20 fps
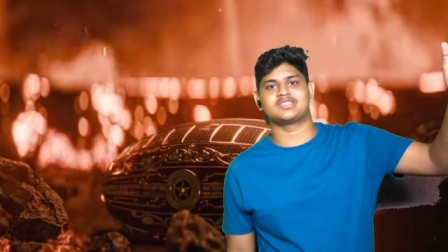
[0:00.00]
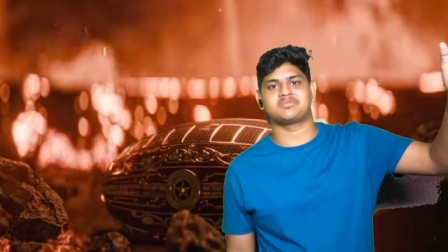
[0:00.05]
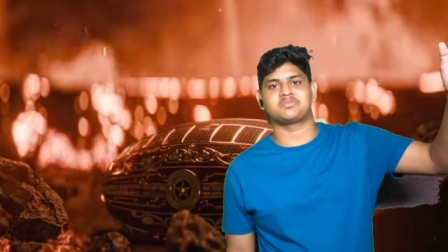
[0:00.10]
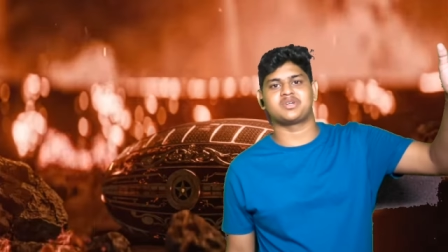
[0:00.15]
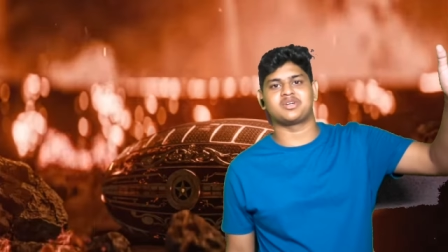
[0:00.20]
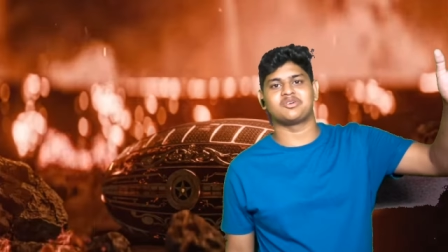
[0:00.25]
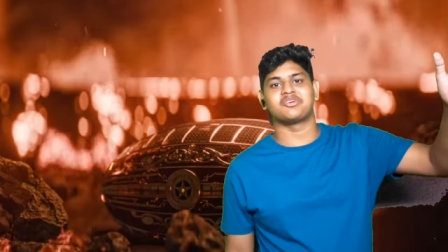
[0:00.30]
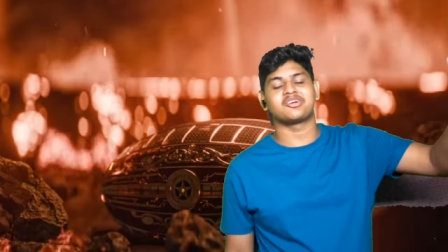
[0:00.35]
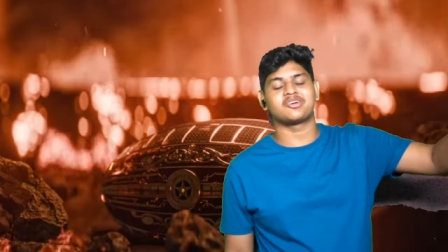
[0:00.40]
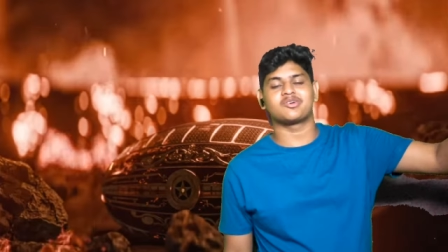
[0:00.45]

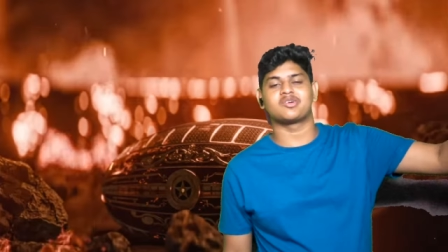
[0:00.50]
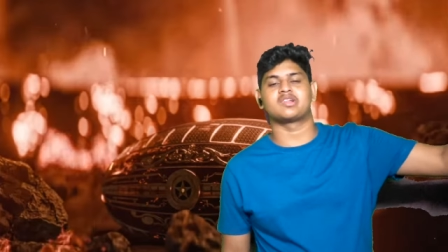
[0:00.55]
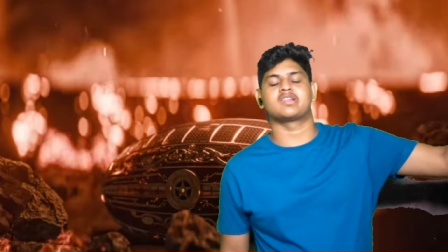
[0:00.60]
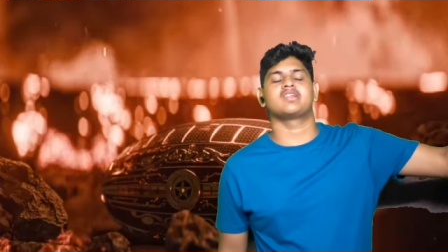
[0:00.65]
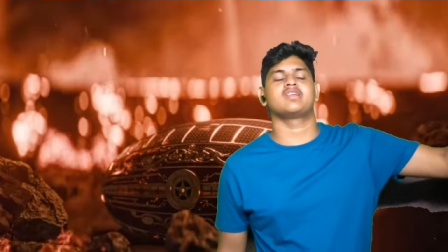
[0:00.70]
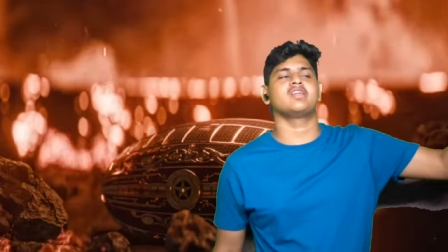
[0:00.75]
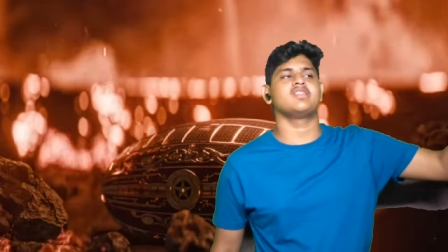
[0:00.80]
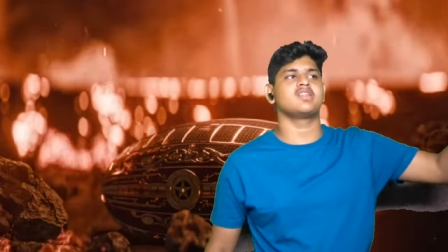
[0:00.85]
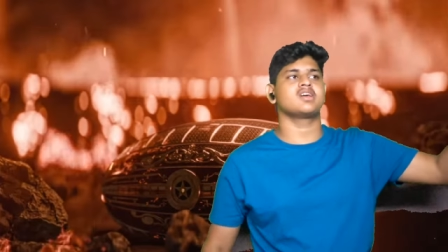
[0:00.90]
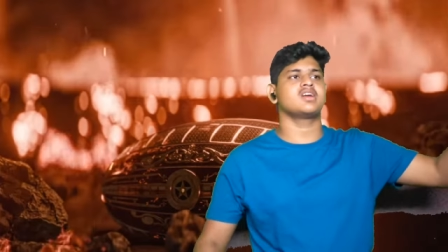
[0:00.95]
concept and
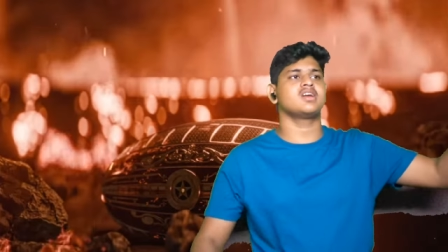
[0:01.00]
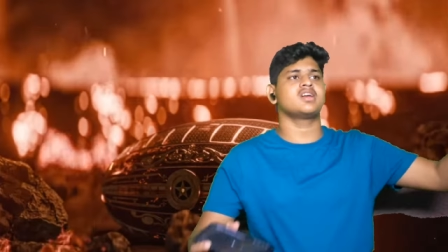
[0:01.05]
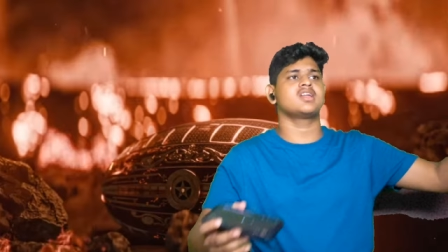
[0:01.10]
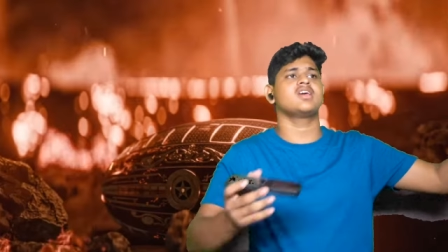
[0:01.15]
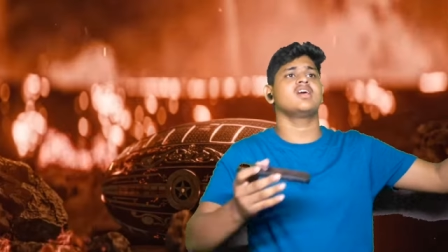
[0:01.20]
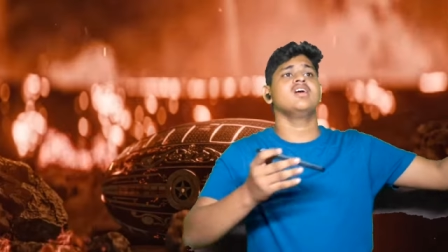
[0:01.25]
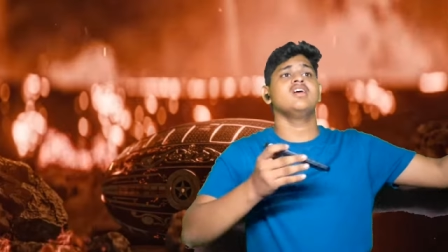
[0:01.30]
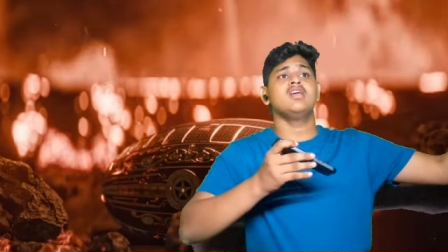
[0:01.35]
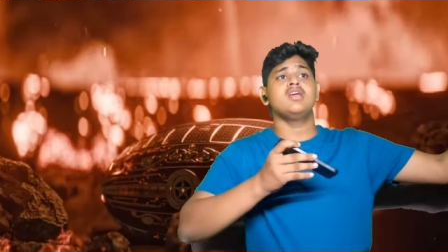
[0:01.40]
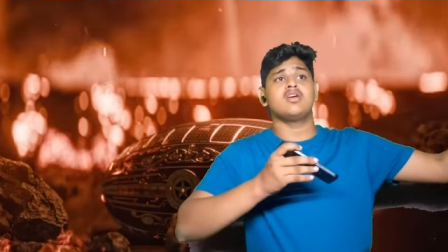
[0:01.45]
the
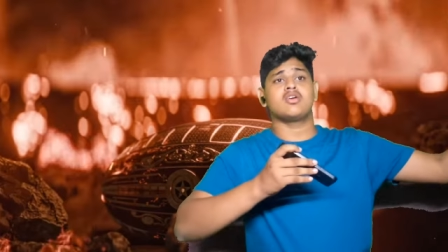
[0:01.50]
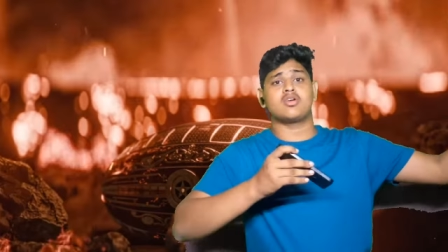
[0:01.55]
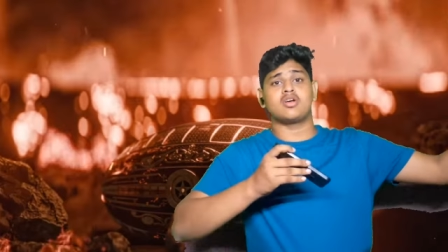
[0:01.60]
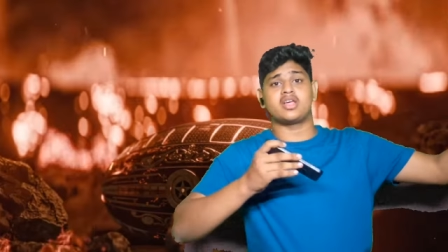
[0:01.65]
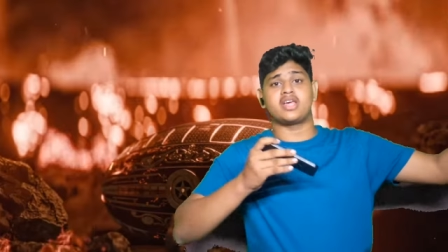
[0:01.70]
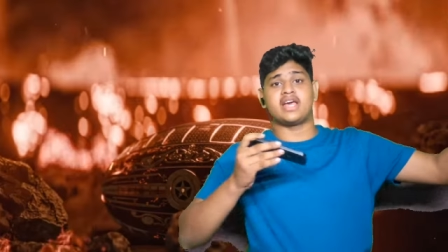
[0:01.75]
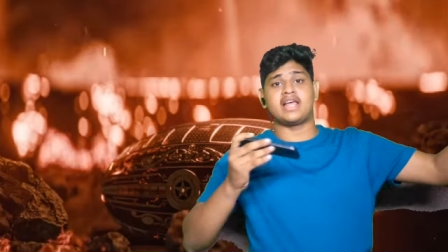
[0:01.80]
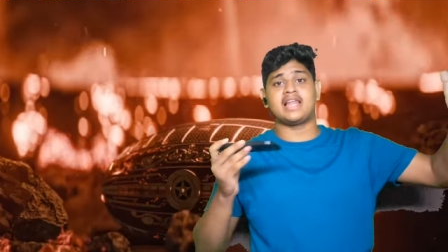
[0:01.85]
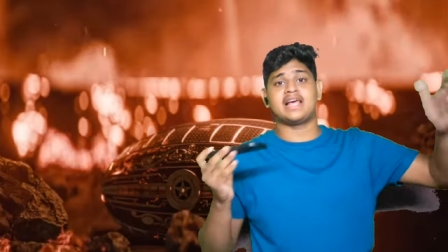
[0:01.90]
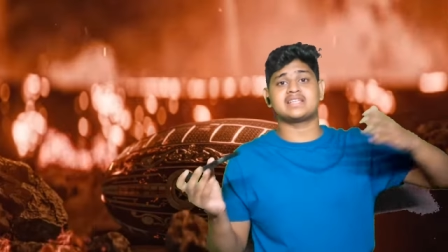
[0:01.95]
country,
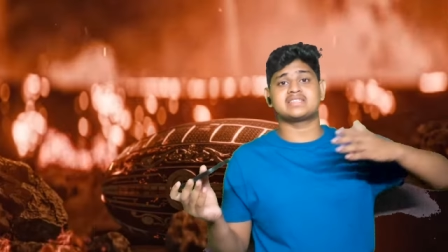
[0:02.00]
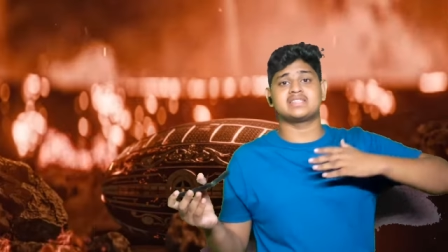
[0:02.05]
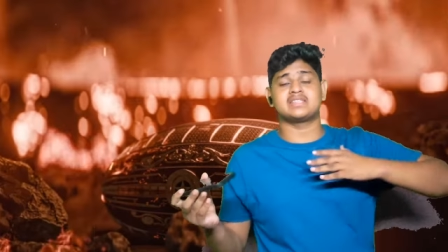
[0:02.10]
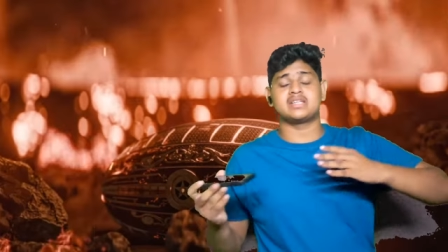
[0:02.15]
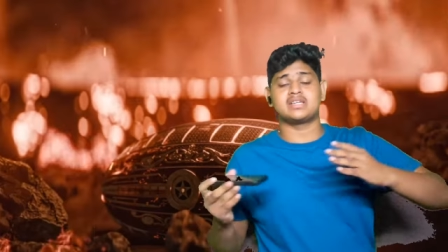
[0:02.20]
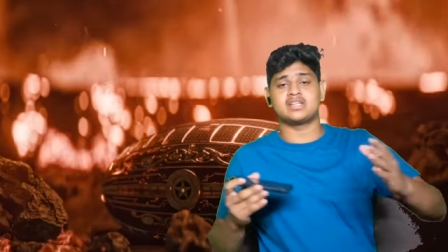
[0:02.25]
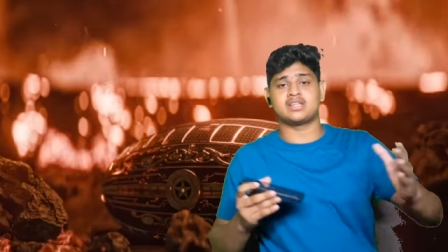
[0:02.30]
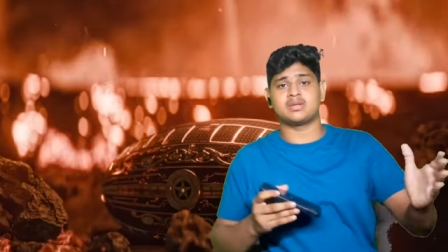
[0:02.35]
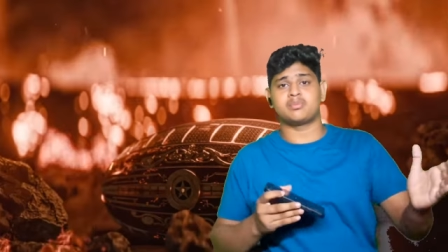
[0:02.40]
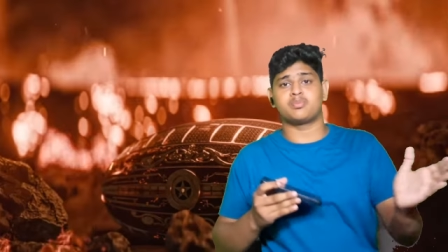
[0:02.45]

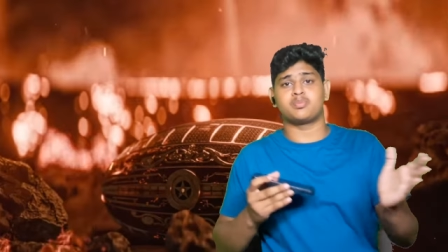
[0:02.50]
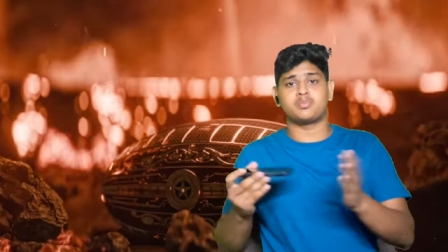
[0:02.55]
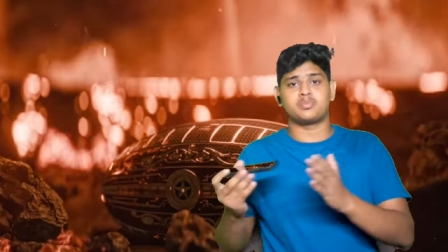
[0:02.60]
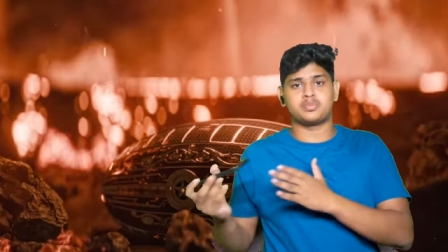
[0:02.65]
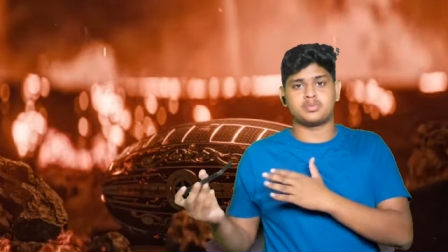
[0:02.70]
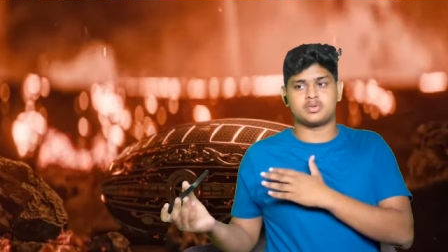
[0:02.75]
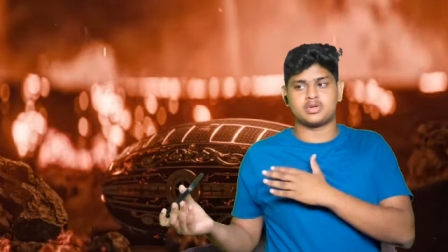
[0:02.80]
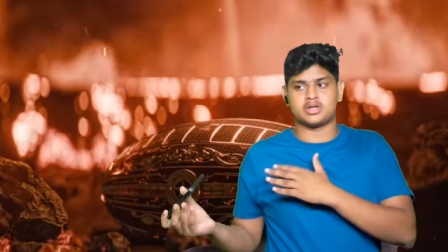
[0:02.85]
galaxies and the